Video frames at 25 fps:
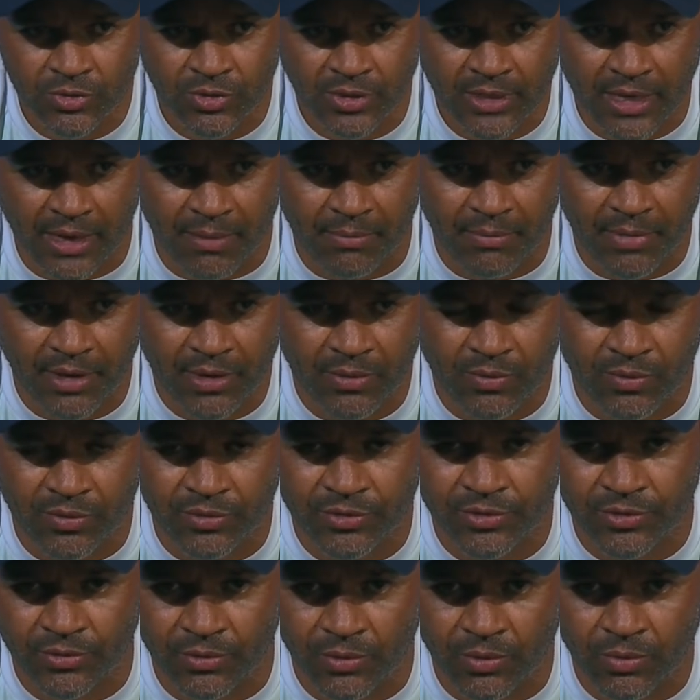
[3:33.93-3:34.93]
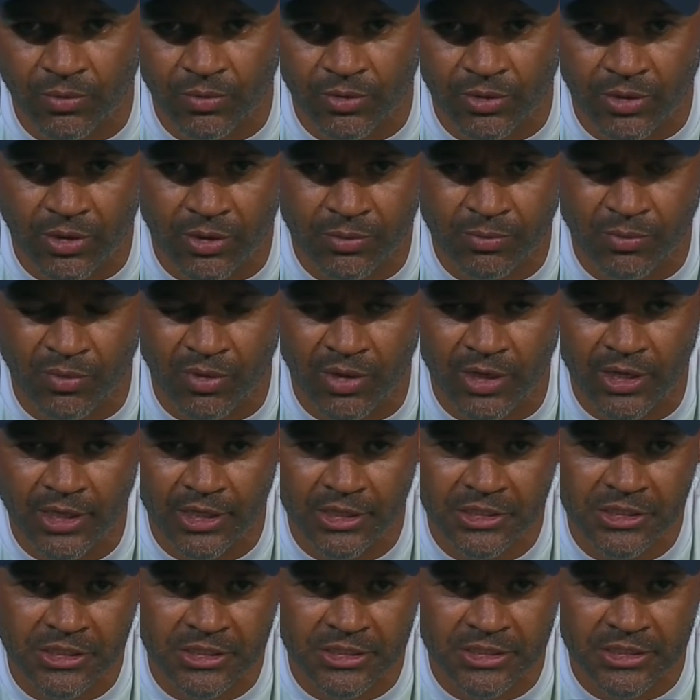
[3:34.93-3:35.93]
come back with a lot more
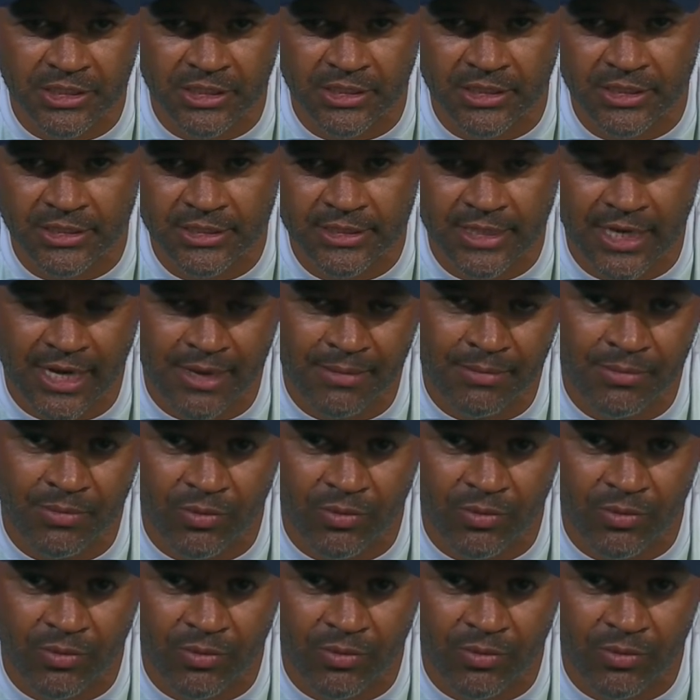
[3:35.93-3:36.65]
urgency in this game,